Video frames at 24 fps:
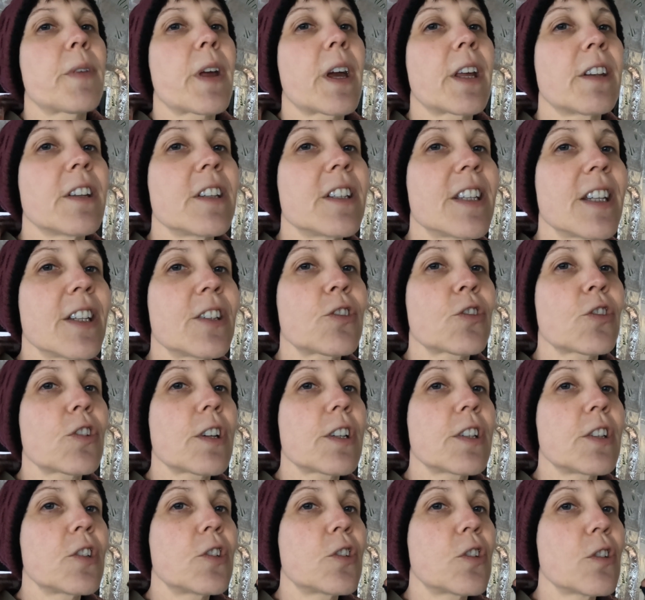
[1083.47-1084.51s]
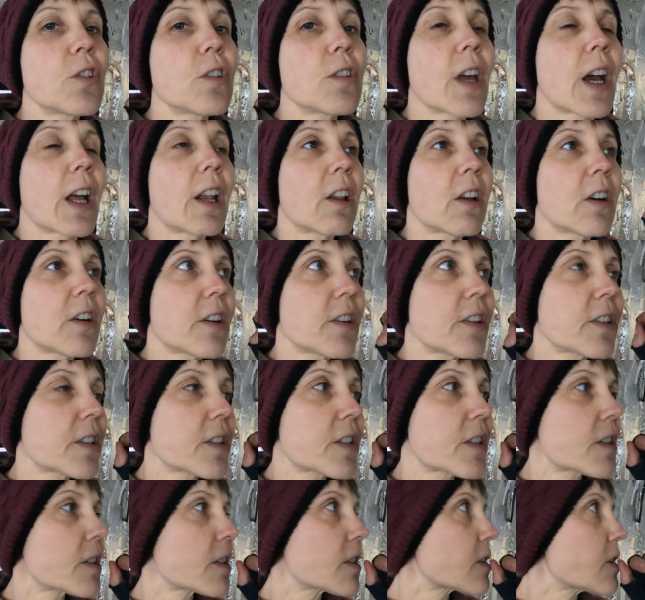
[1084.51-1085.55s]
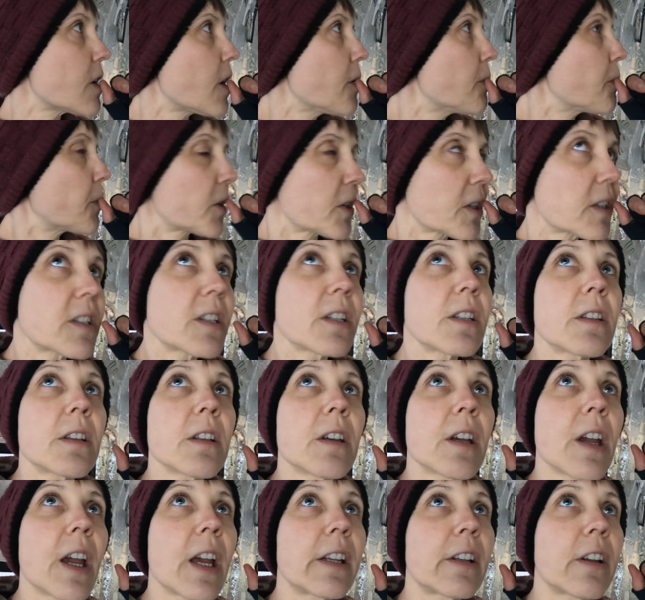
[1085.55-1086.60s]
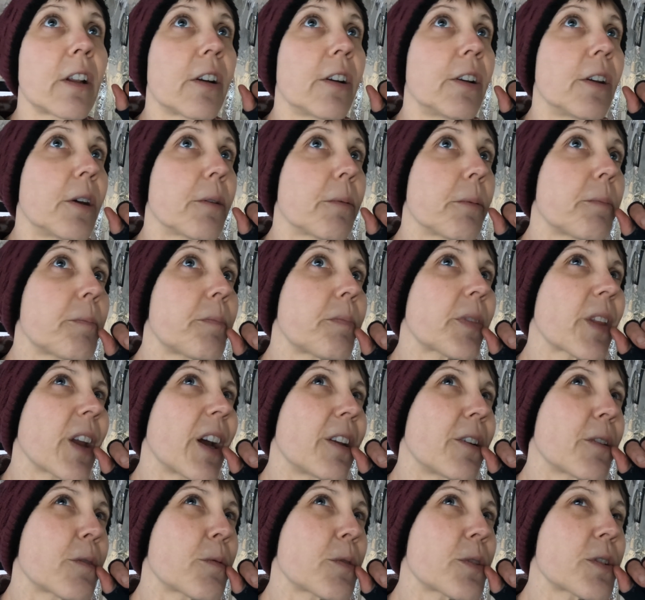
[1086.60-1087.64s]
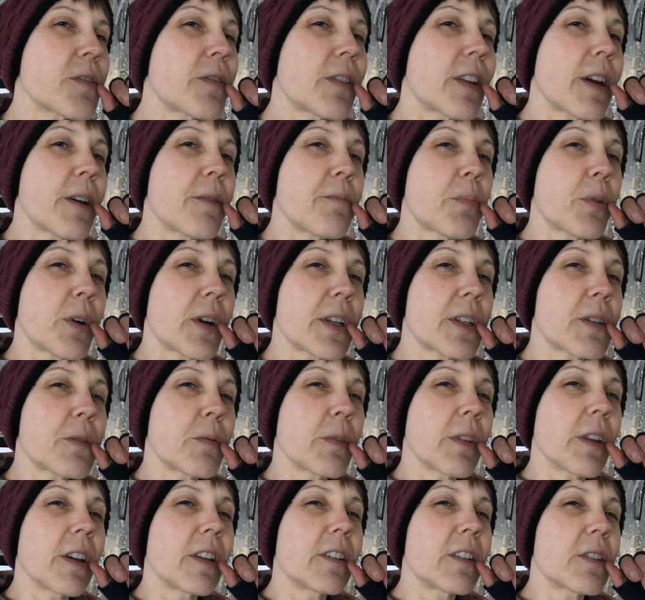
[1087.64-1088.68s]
and I did try to do that last time when I did the headliner, and I wasn't that impressed with it.